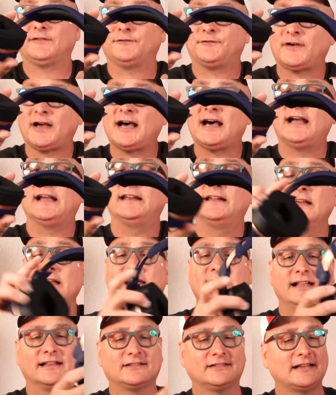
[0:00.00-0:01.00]
fine.
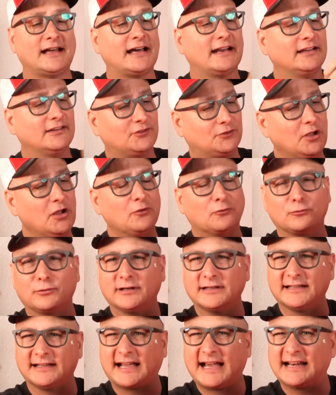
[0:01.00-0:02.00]
It's not as
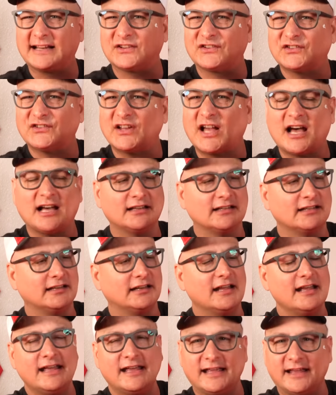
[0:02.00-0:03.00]
really kind of
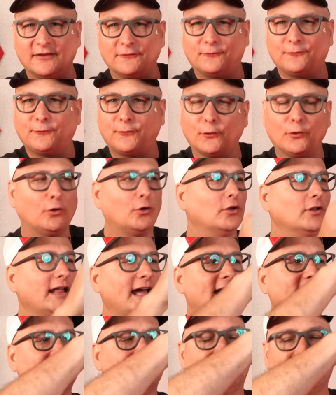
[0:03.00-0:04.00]
solid and full
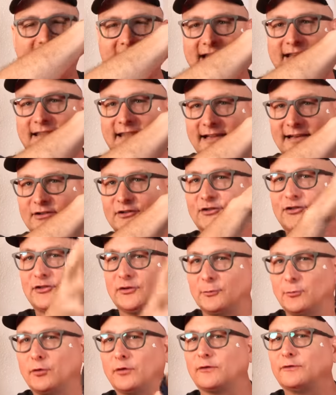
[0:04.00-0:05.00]
as that there. It's just a
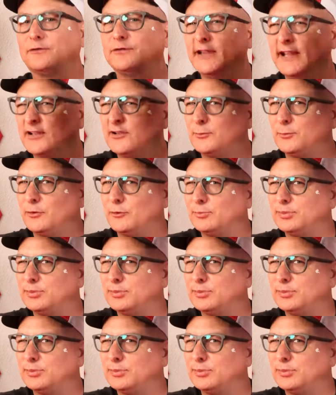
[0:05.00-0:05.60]
more flexible